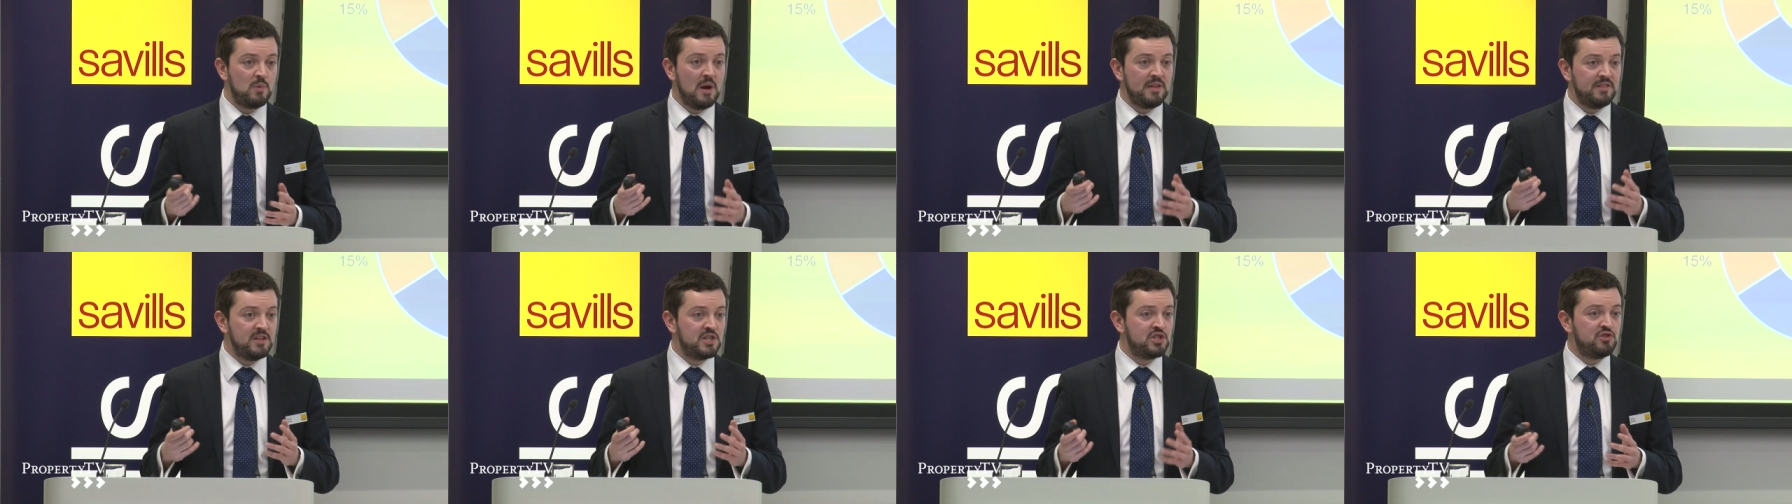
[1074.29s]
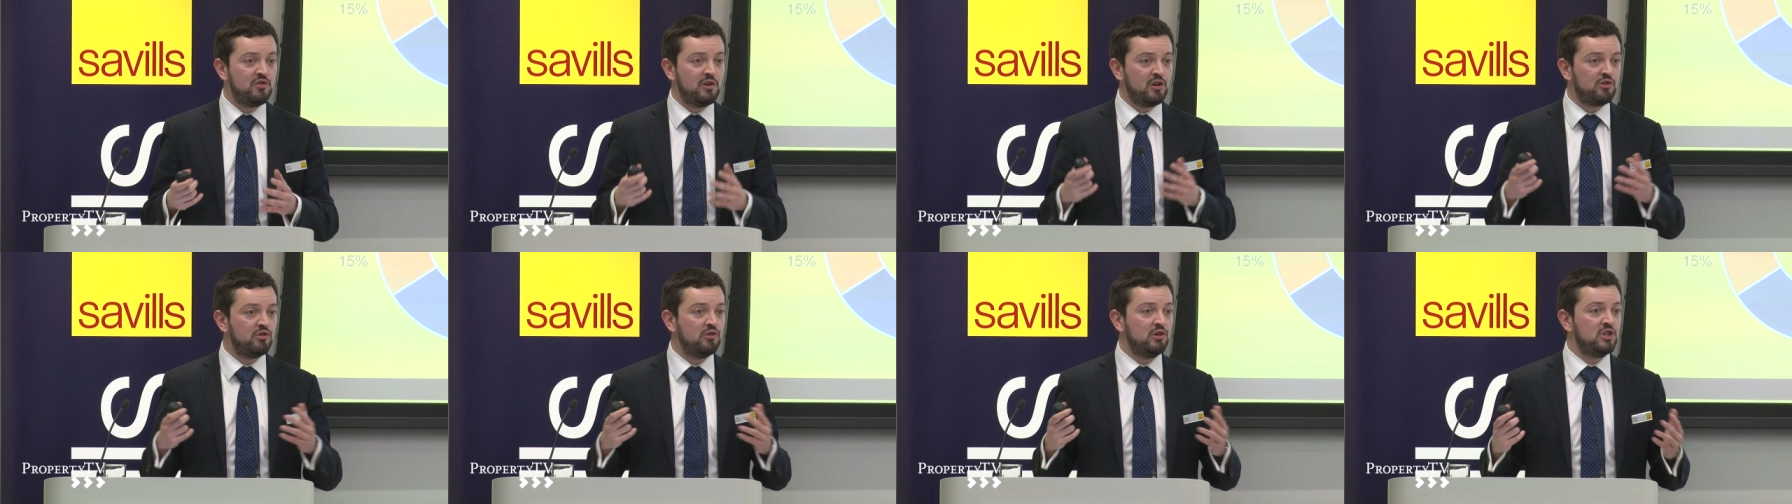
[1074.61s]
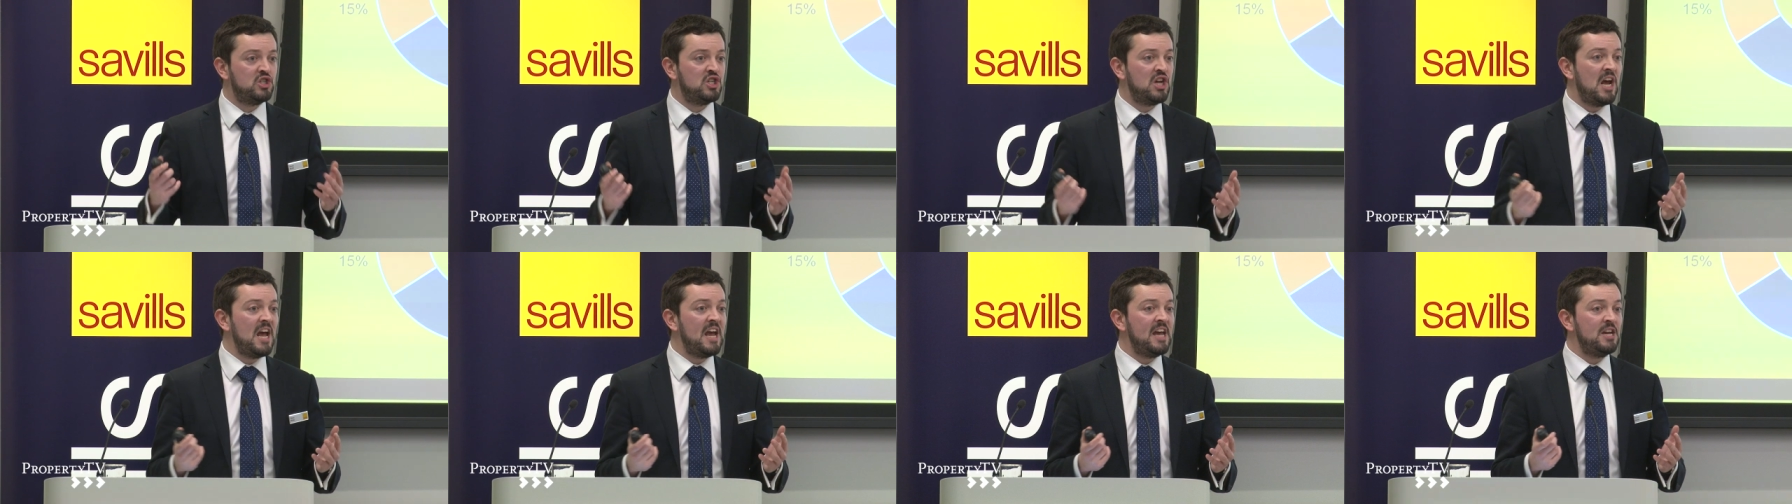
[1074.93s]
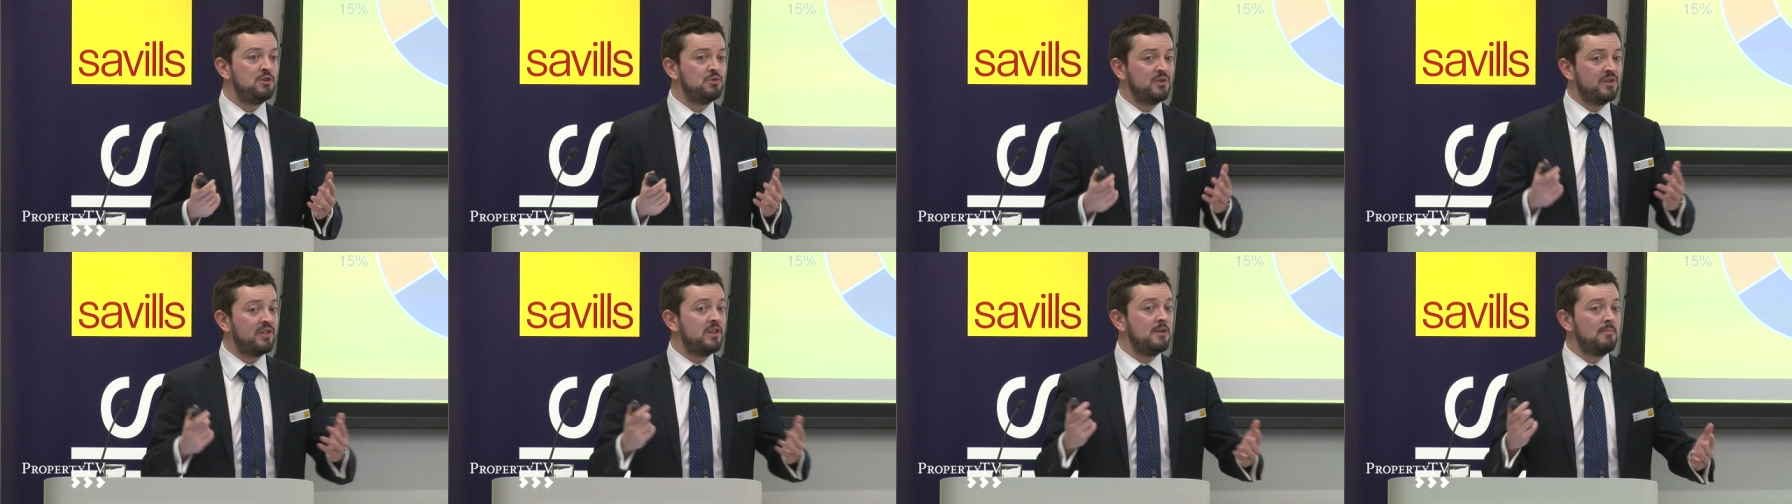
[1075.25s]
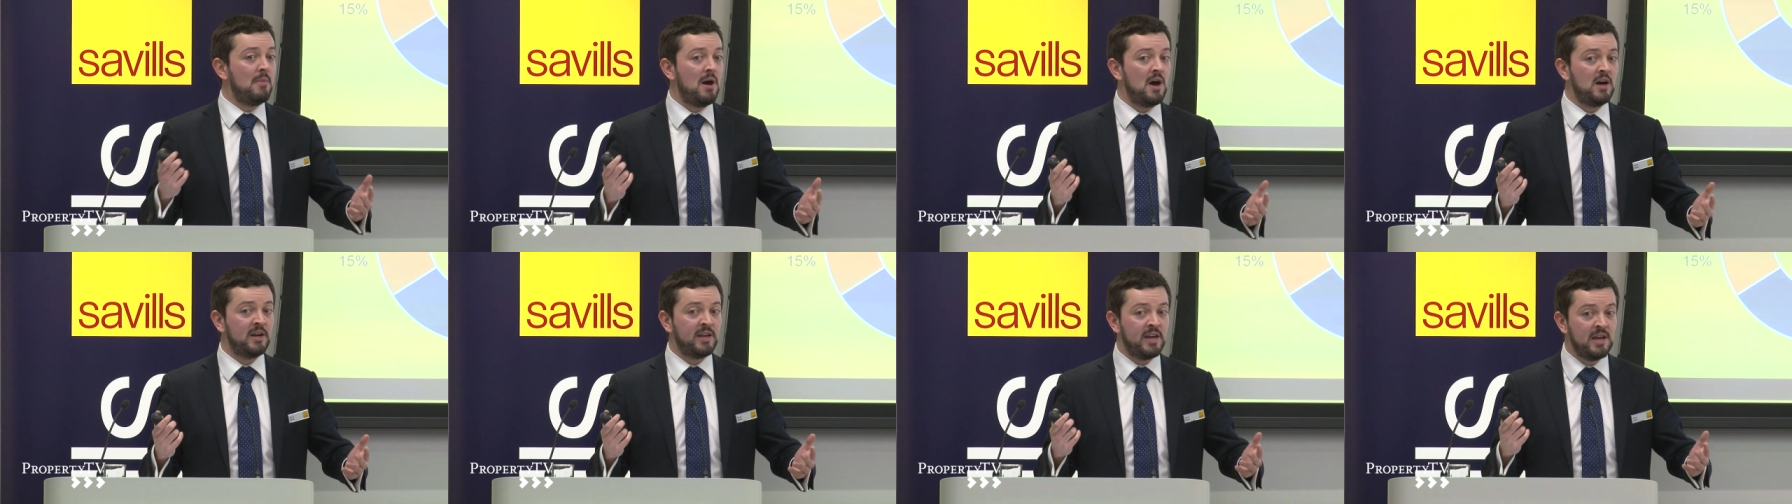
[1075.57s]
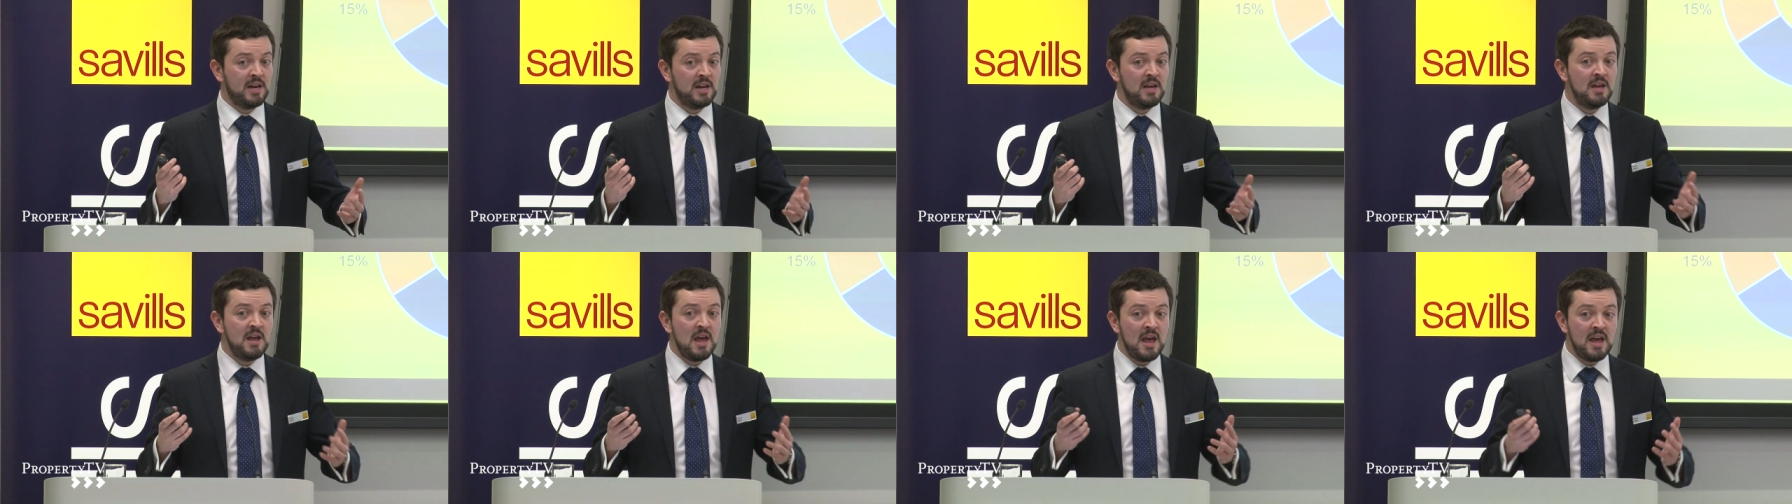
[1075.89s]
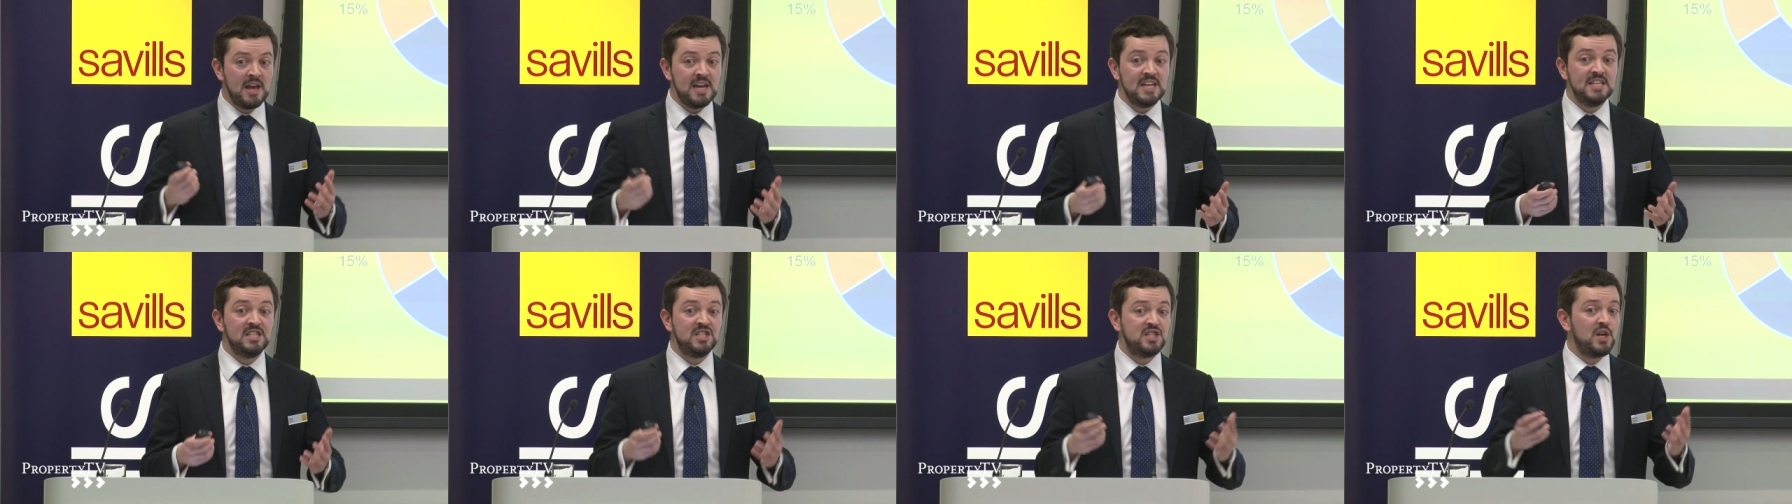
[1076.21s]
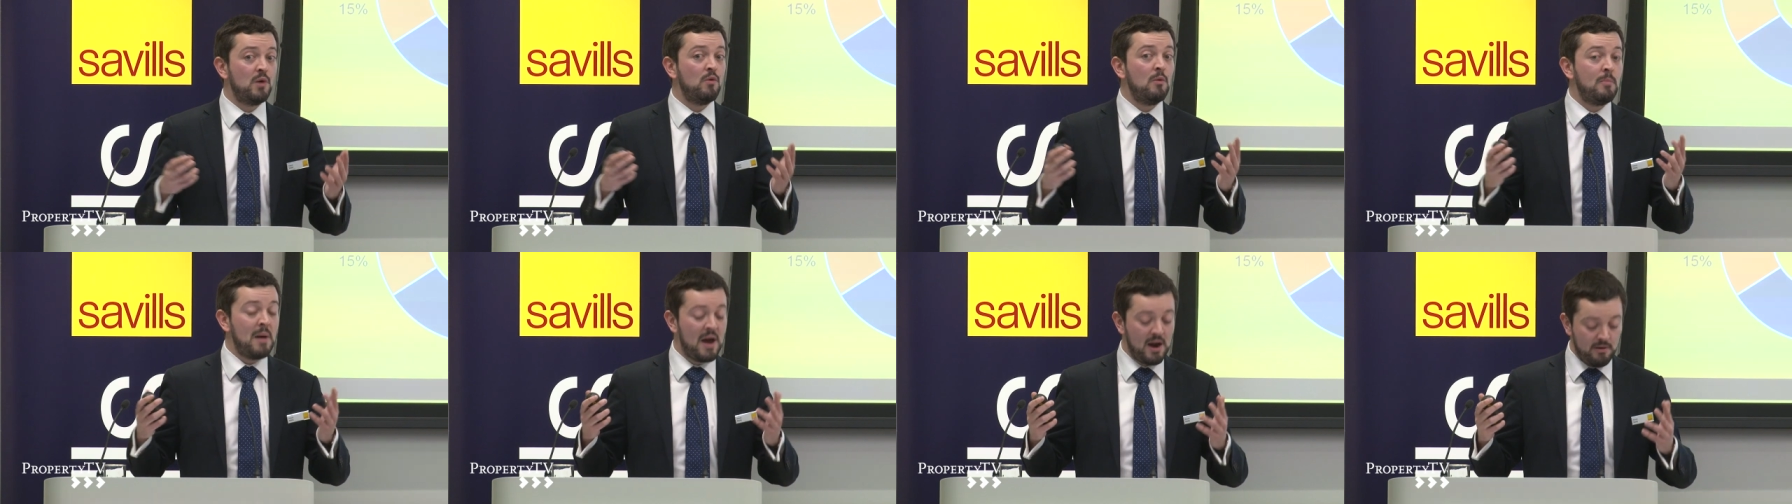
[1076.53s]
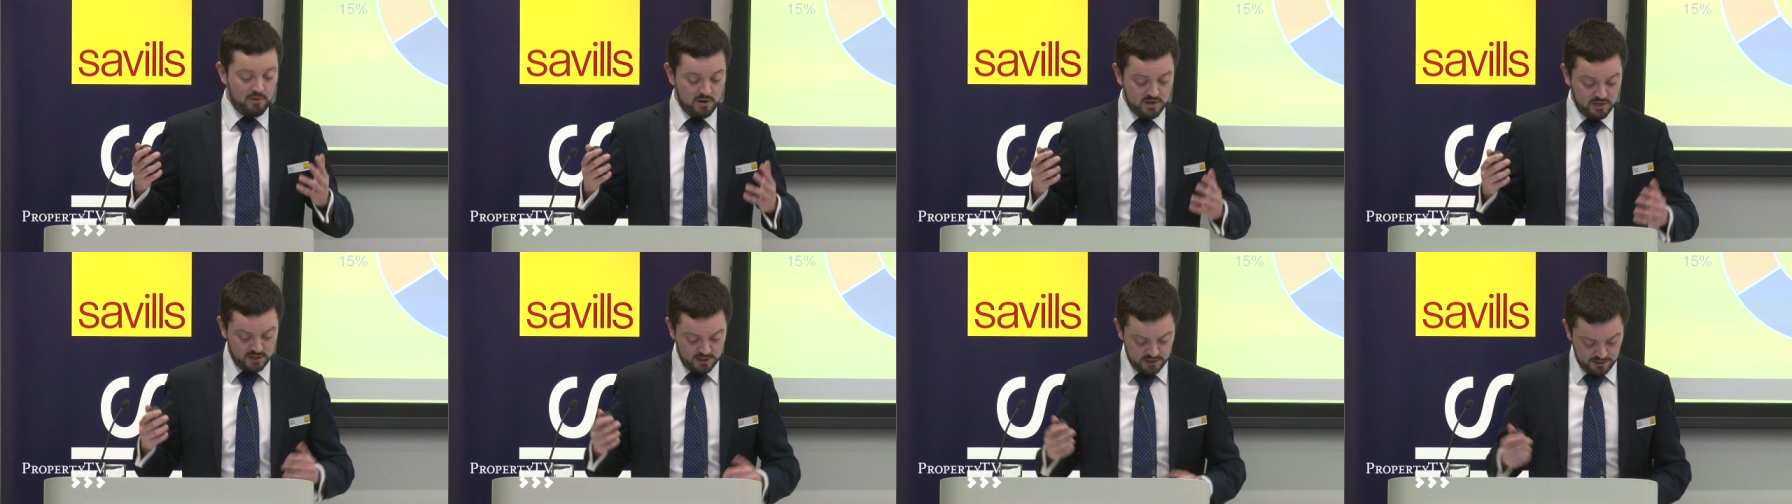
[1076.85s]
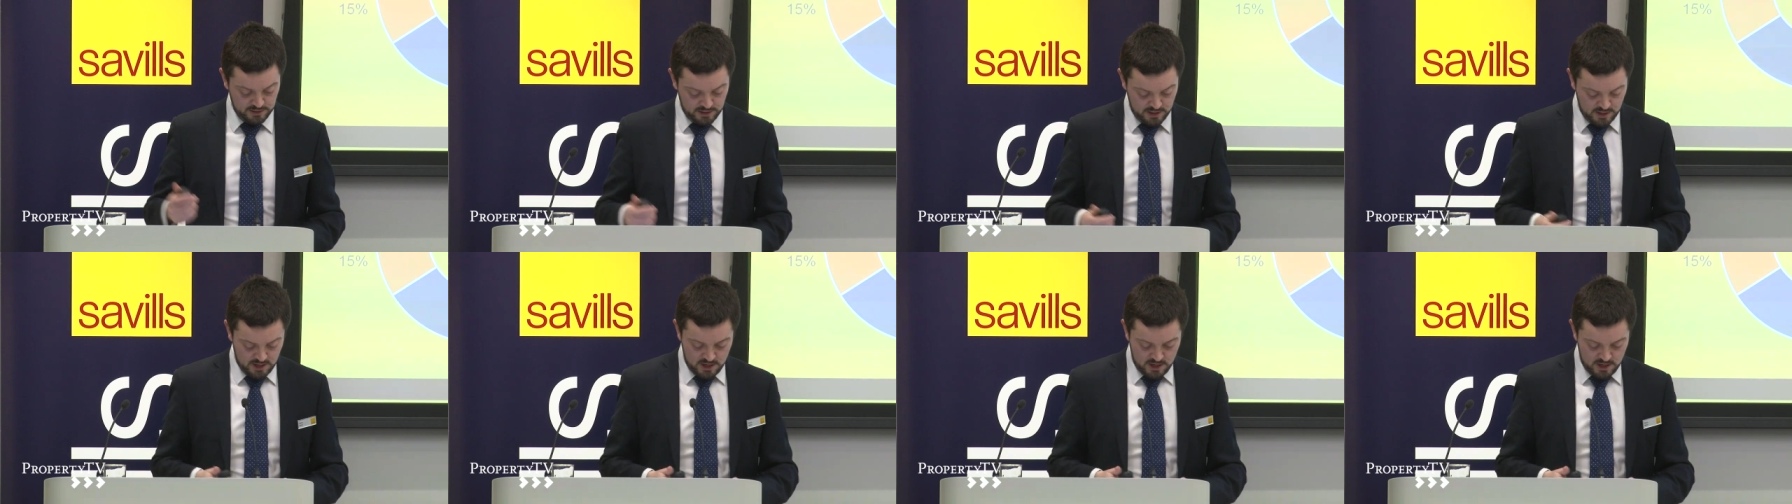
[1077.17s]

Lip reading: when the structural change within the market is so apparent?